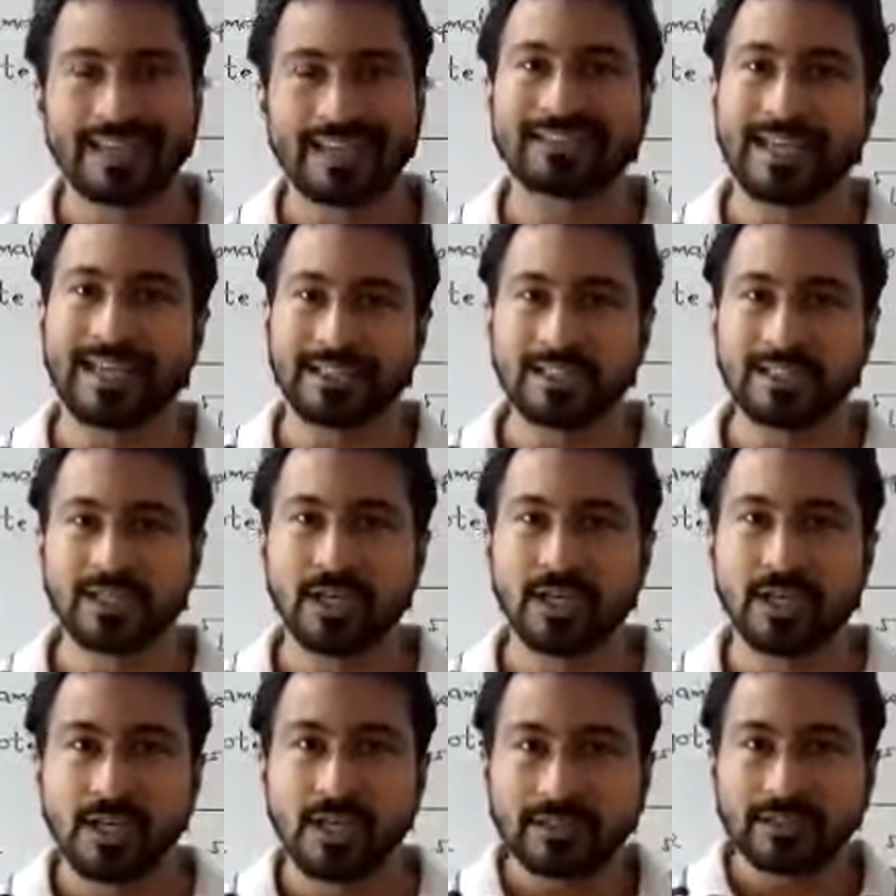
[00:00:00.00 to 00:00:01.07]
That is
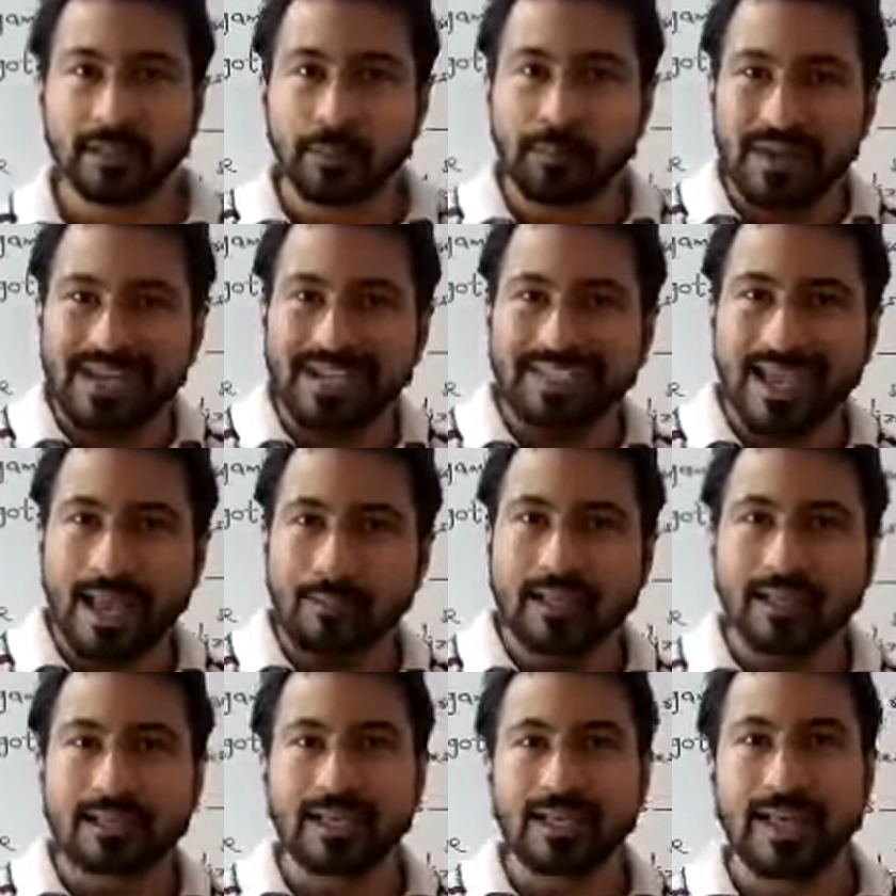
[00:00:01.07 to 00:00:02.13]
the male
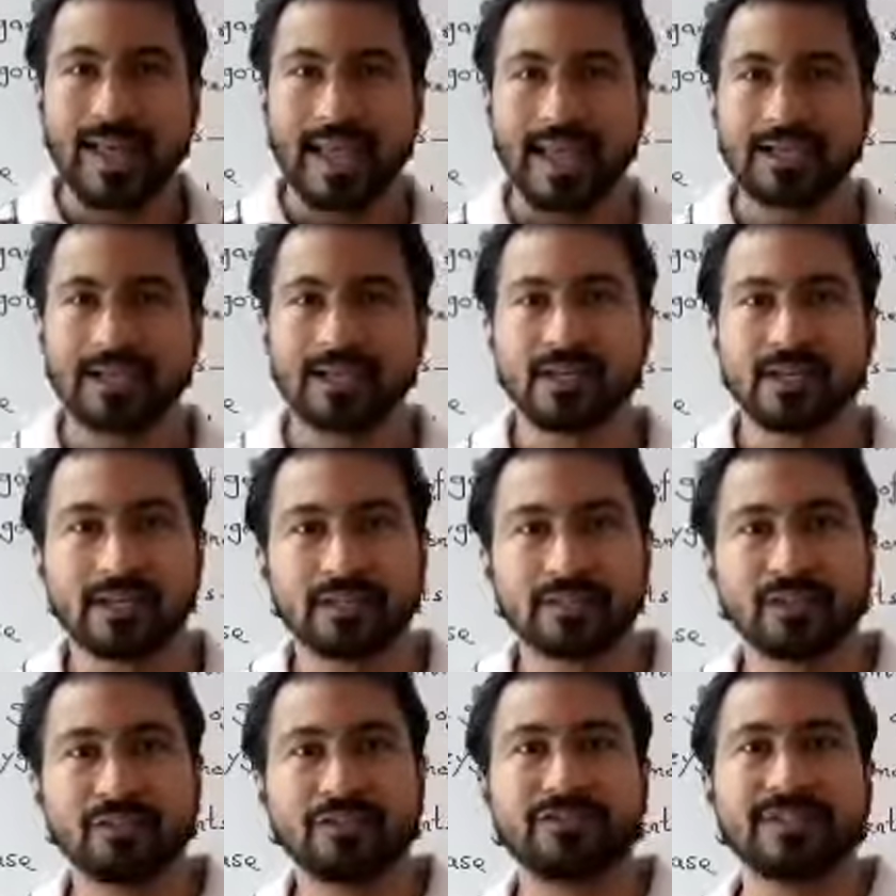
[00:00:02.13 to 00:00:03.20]
gamete and
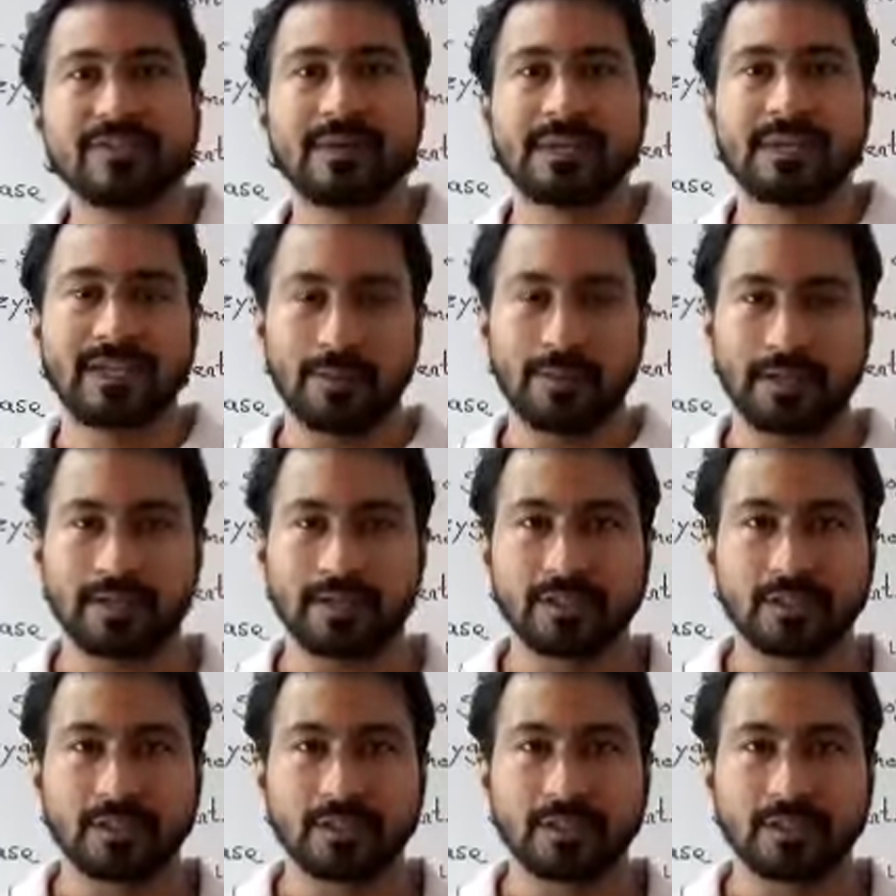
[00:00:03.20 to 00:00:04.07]
the female gamete.